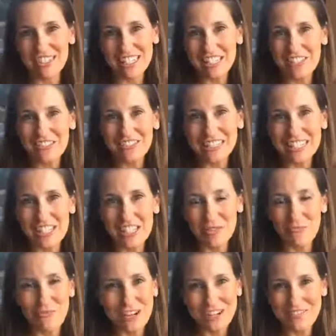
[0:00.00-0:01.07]
So it's just
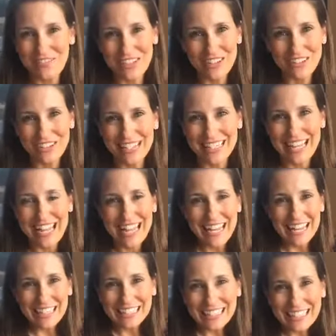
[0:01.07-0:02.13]
one of those,
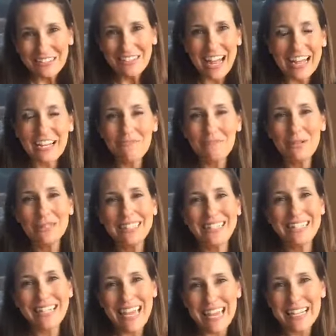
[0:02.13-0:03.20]
you know, kind of building
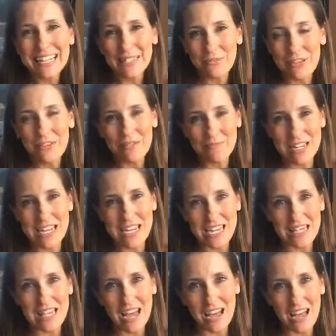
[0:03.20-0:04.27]
a case whether I'm gonna
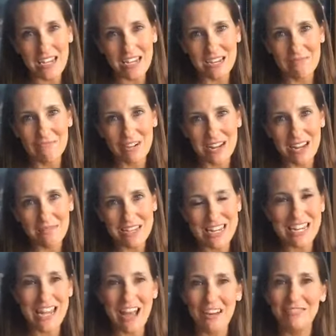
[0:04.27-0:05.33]
eat that item when I'm
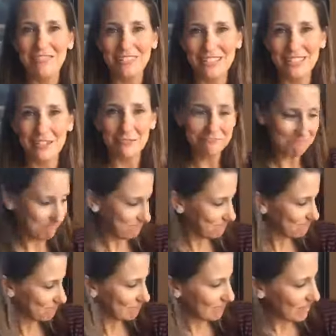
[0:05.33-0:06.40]
eating out. So,
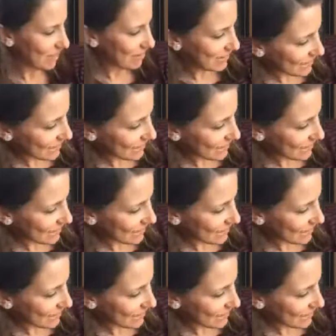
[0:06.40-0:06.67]
okay,